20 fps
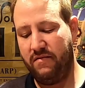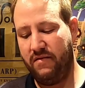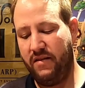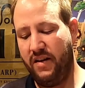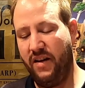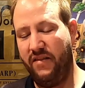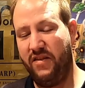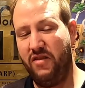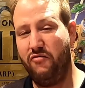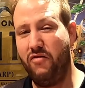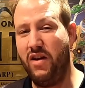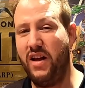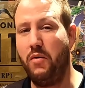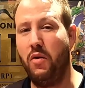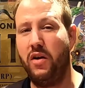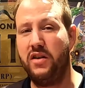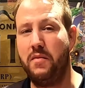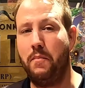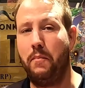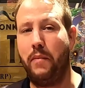You know, if you really
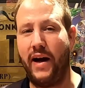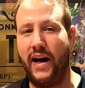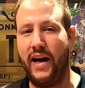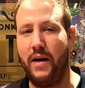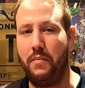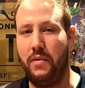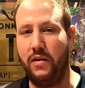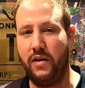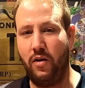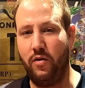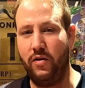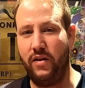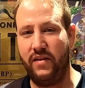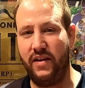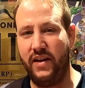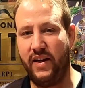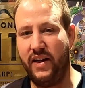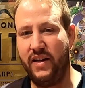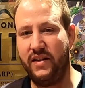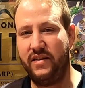wanted to buy up a load of
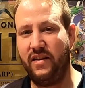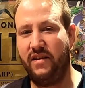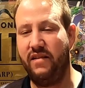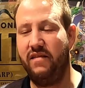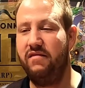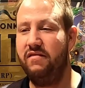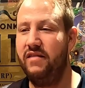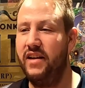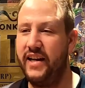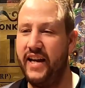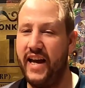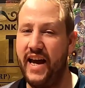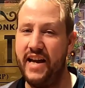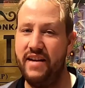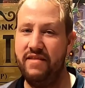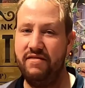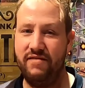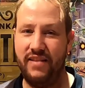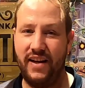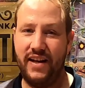these, and
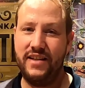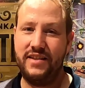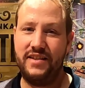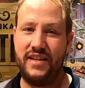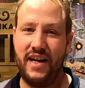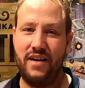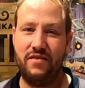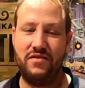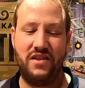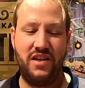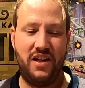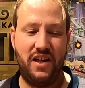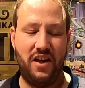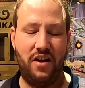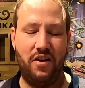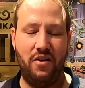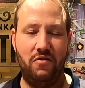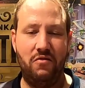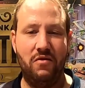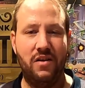again, that is down to
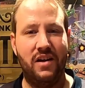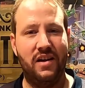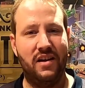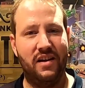you.